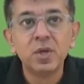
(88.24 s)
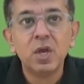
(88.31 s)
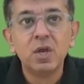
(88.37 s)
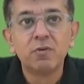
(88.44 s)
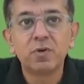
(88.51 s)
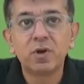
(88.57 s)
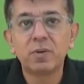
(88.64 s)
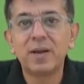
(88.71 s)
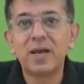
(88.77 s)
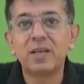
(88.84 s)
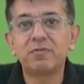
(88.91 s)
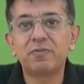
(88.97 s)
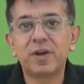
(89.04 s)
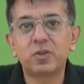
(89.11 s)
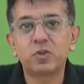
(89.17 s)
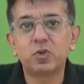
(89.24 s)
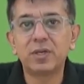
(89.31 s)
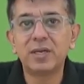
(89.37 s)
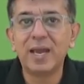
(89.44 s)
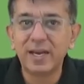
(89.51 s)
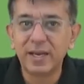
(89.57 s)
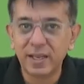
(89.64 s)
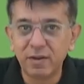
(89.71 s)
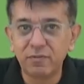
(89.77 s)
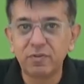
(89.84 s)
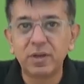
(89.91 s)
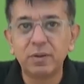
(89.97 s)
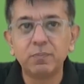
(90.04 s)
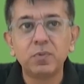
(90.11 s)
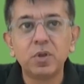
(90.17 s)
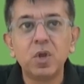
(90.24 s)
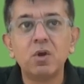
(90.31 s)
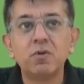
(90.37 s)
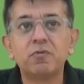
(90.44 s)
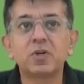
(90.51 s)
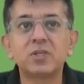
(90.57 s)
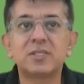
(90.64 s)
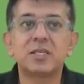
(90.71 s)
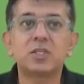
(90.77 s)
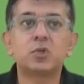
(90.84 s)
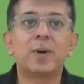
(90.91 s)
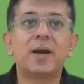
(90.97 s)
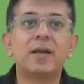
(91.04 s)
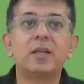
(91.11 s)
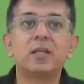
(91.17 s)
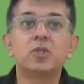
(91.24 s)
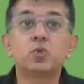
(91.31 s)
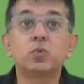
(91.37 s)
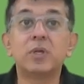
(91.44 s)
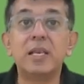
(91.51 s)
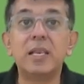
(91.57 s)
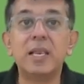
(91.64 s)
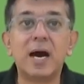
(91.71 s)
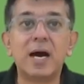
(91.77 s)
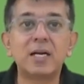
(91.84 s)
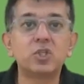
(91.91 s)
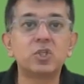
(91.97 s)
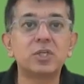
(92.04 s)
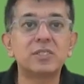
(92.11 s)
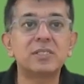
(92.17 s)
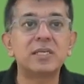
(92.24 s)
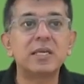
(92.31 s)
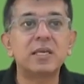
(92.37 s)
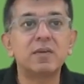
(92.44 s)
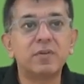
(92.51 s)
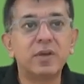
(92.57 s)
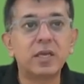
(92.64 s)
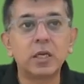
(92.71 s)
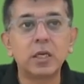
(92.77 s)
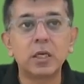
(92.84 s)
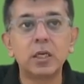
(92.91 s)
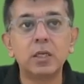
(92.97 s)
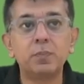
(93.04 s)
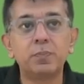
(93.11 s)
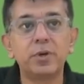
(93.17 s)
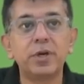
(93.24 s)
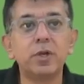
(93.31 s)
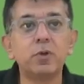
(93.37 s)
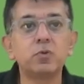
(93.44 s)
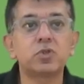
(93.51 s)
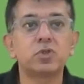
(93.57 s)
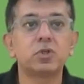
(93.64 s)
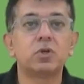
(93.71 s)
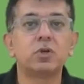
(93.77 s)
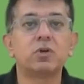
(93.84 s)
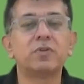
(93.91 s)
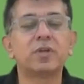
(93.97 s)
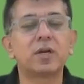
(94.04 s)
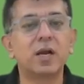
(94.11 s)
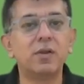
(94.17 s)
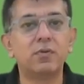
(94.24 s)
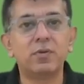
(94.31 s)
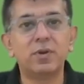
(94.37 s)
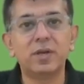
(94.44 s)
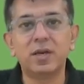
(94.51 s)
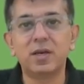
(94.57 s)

for manufacturing and delivery for such batteries to the largest e-vehicle producer of the country.